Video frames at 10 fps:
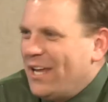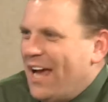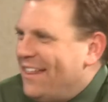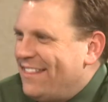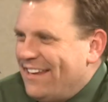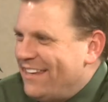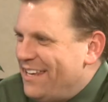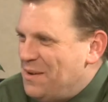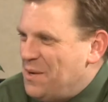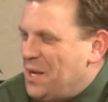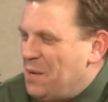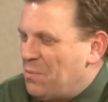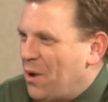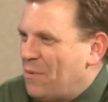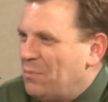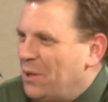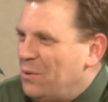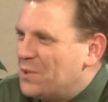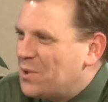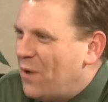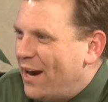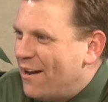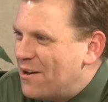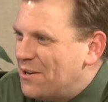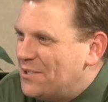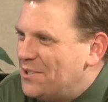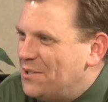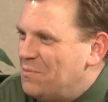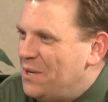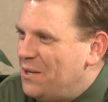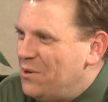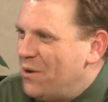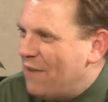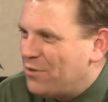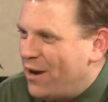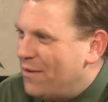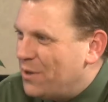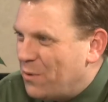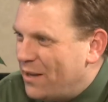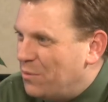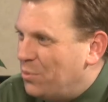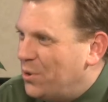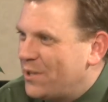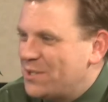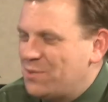I think he probably was quite honored to meet you after having read the book,